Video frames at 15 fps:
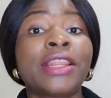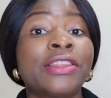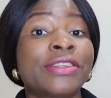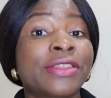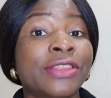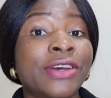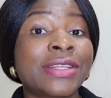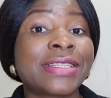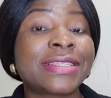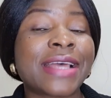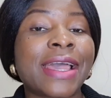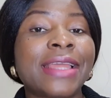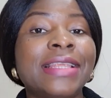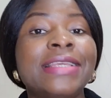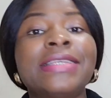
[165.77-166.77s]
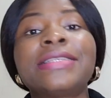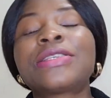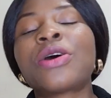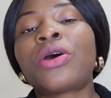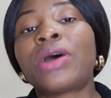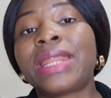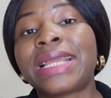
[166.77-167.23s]
The third sign
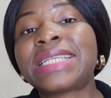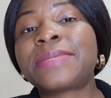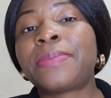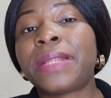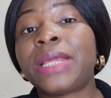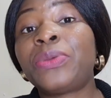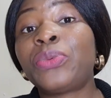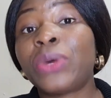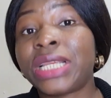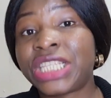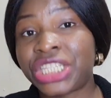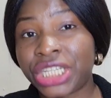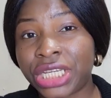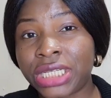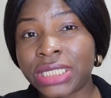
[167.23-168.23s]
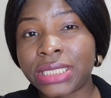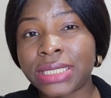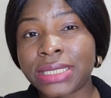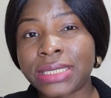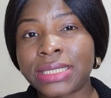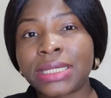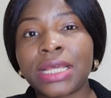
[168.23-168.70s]
is unexplained weight
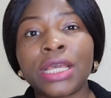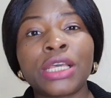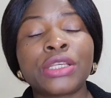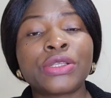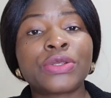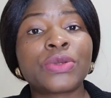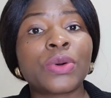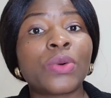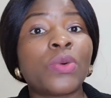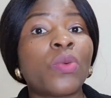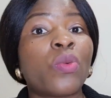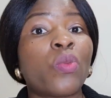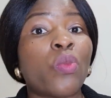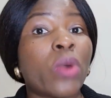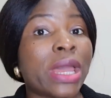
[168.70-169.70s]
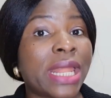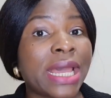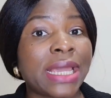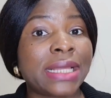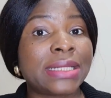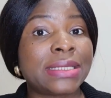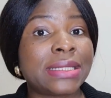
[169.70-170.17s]
changes. So whether
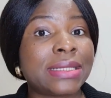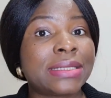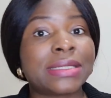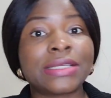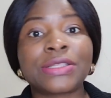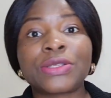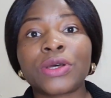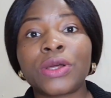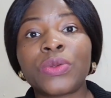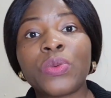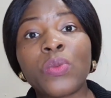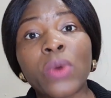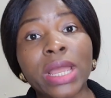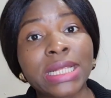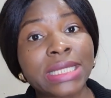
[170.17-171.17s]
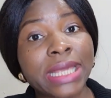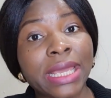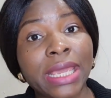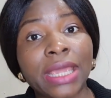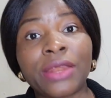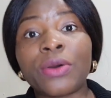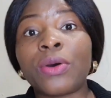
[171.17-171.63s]
it is a sudden weight
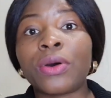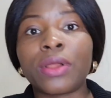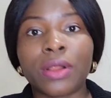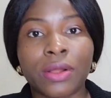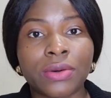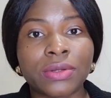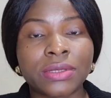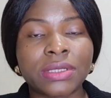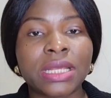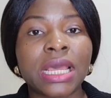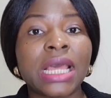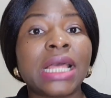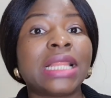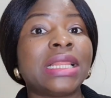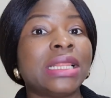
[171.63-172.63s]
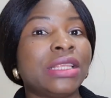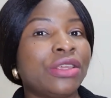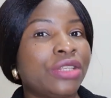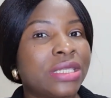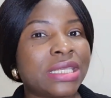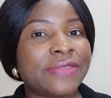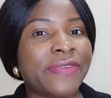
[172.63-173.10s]
gain or loss,
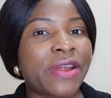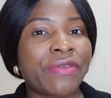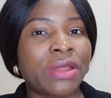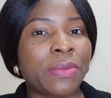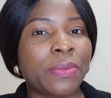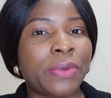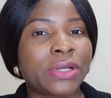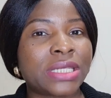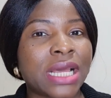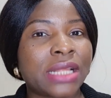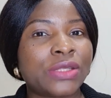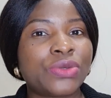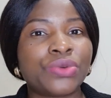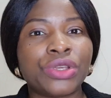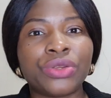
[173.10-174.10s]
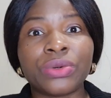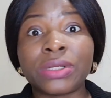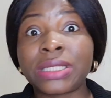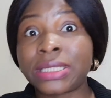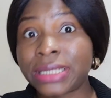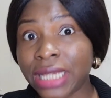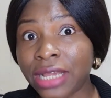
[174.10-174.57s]
it is very important
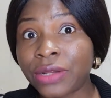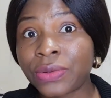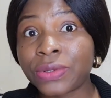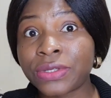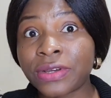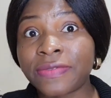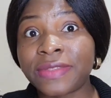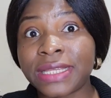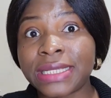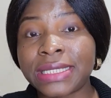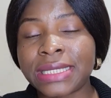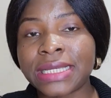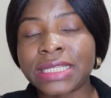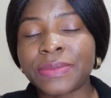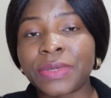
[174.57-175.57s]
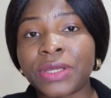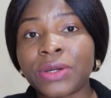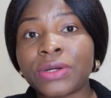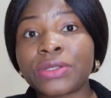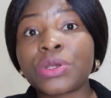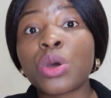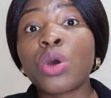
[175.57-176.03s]
to take note of these things,
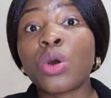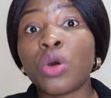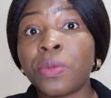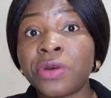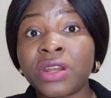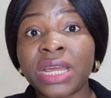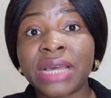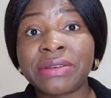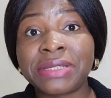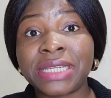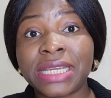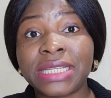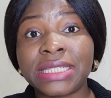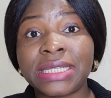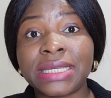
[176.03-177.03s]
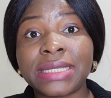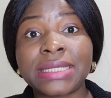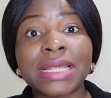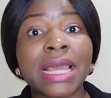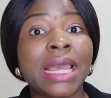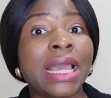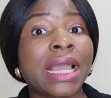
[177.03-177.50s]
because hormonal
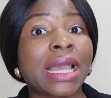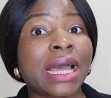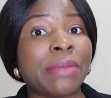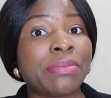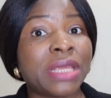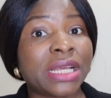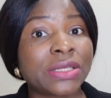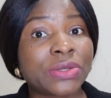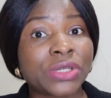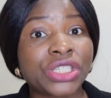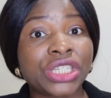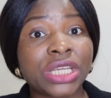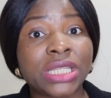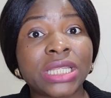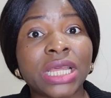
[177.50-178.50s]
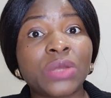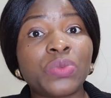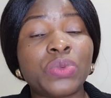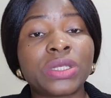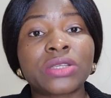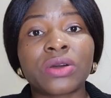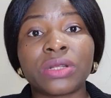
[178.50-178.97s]
changes can be
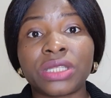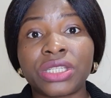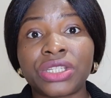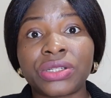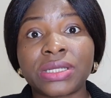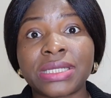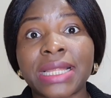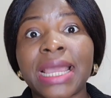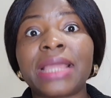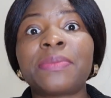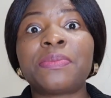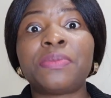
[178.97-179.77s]
associated with conditions like